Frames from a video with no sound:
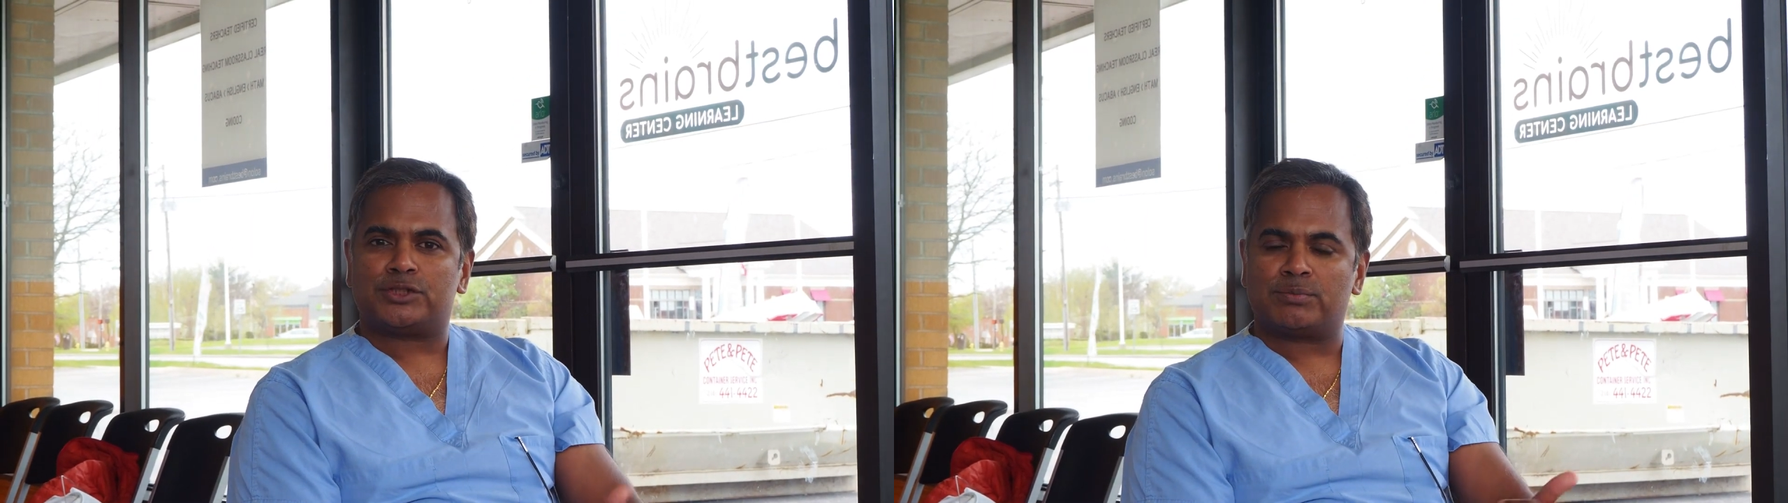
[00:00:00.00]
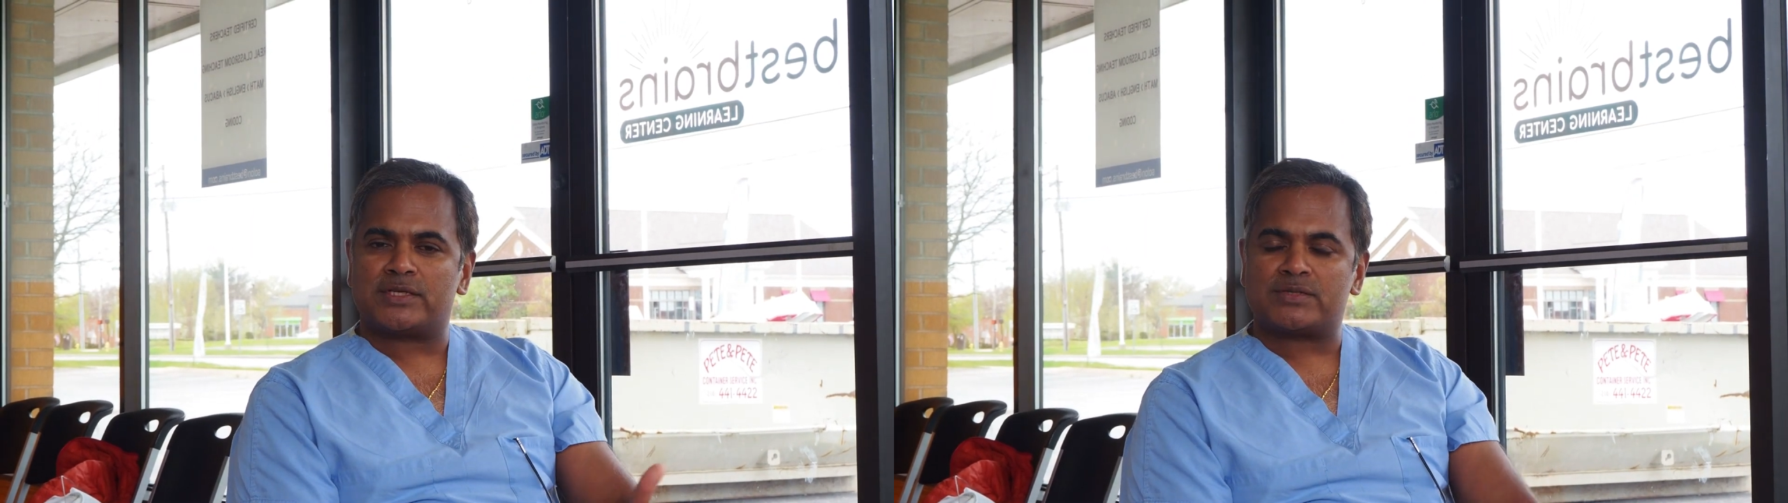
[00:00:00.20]

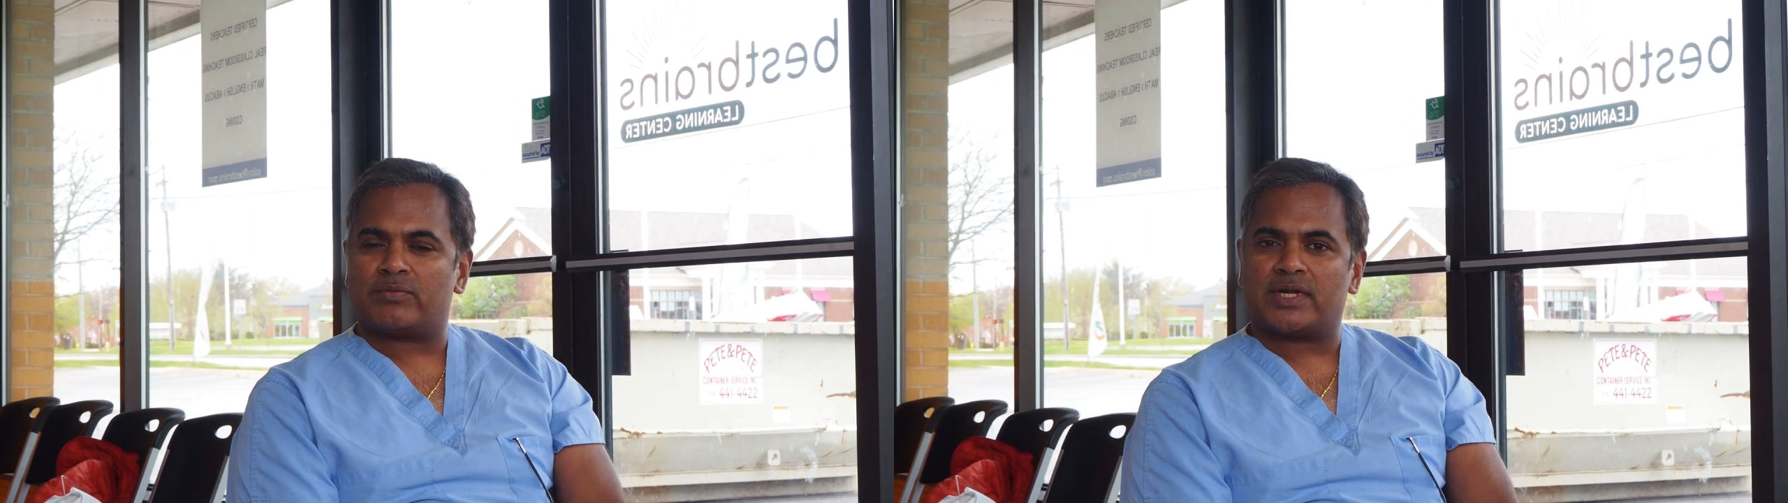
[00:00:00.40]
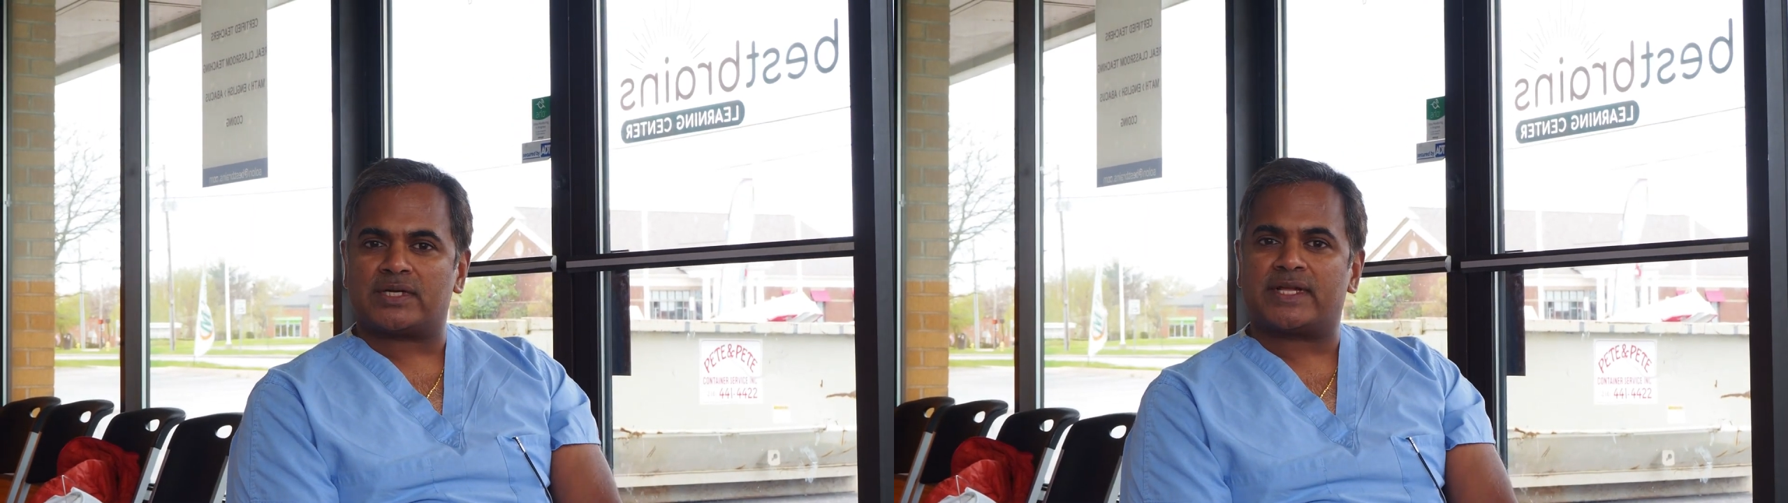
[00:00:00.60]
tumors
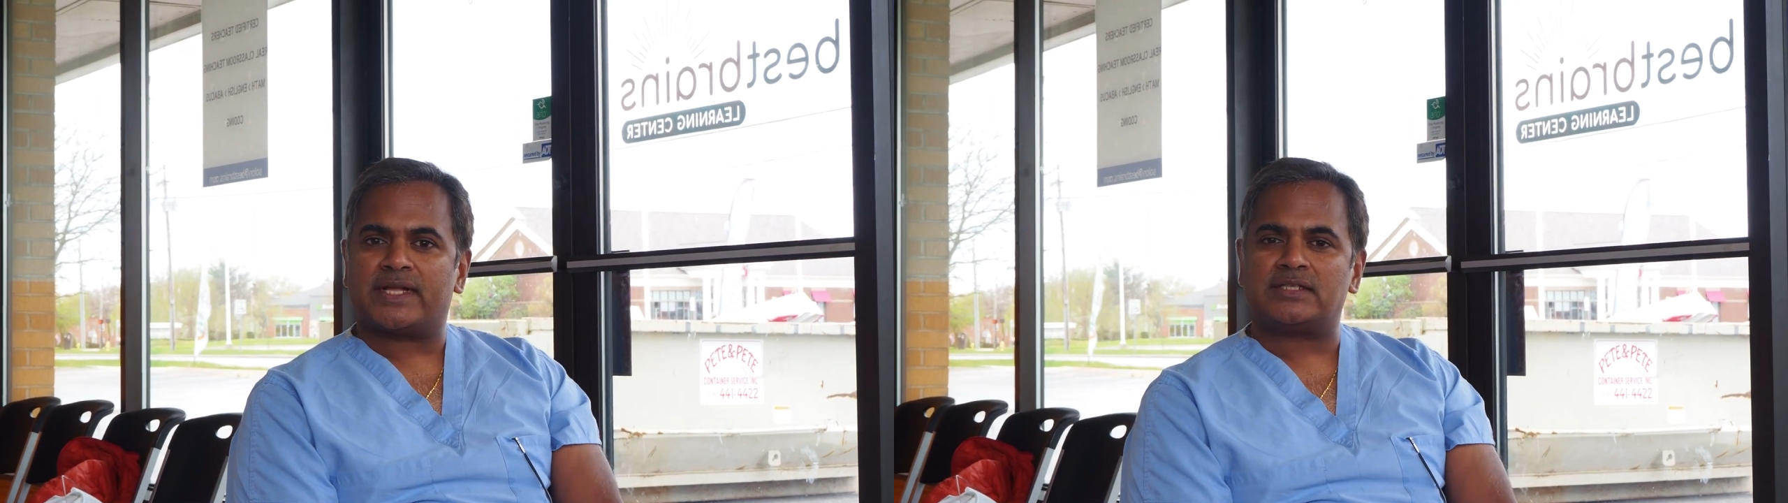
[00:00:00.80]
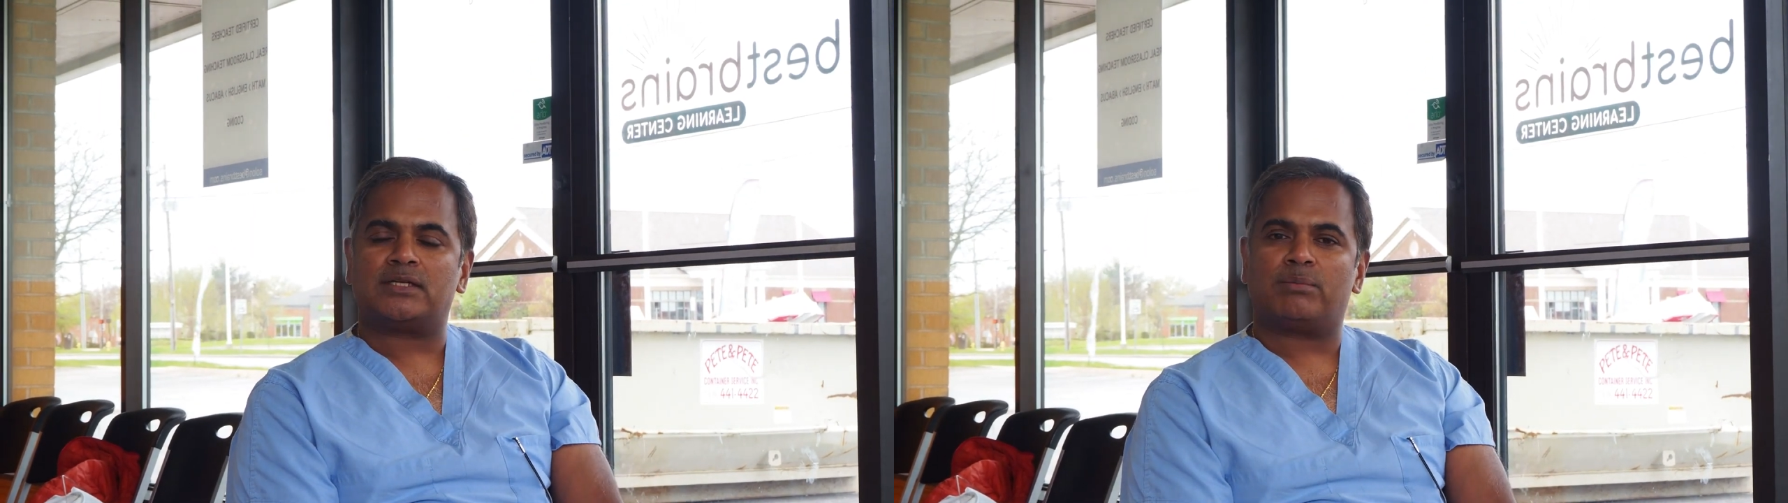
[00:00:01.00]
were
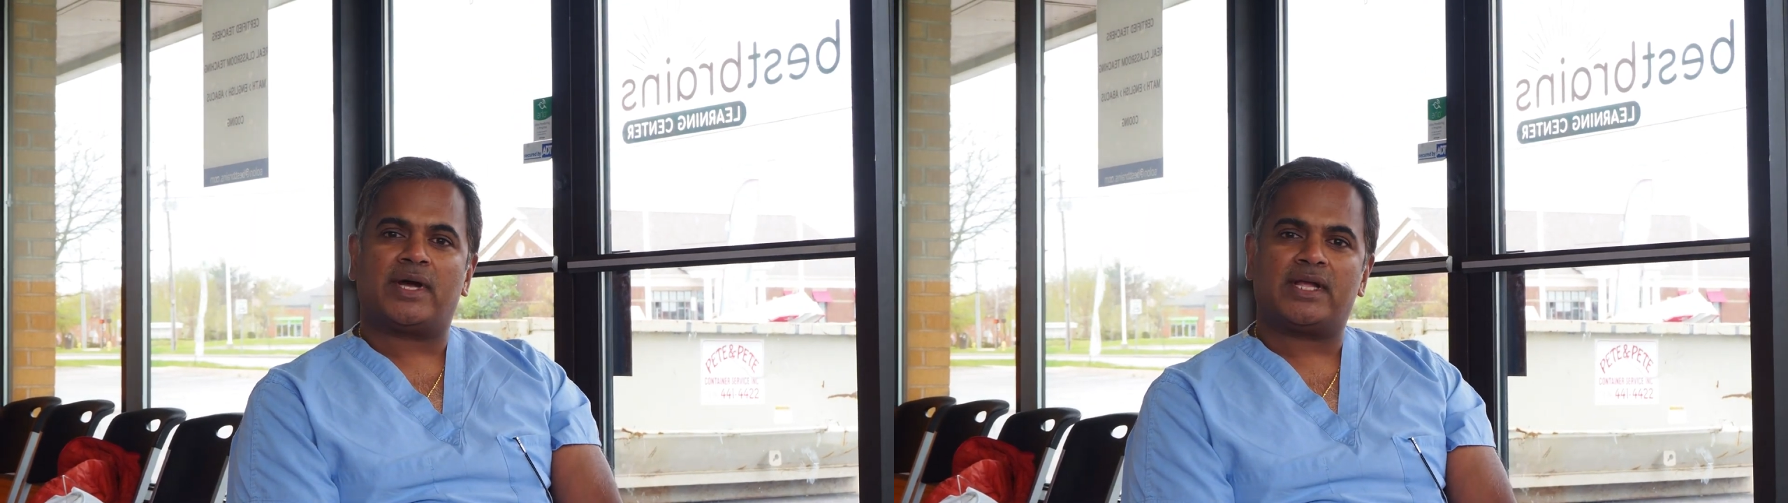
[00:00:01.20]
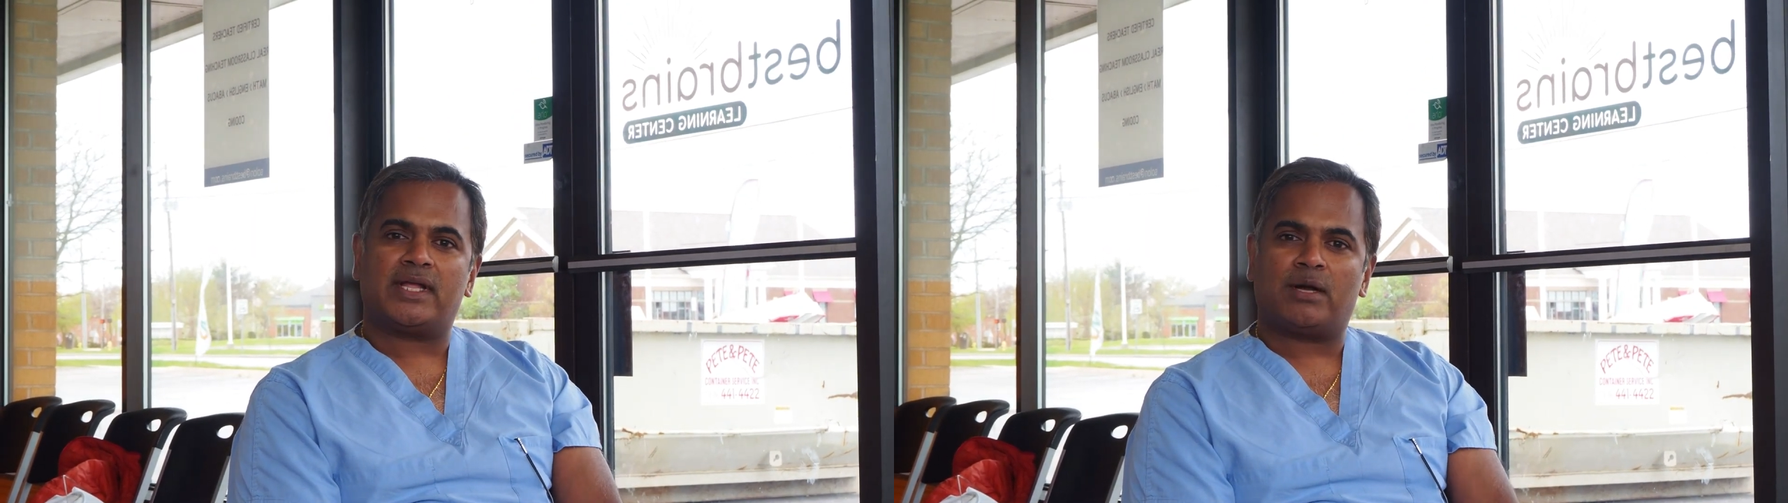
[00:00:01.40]
killed by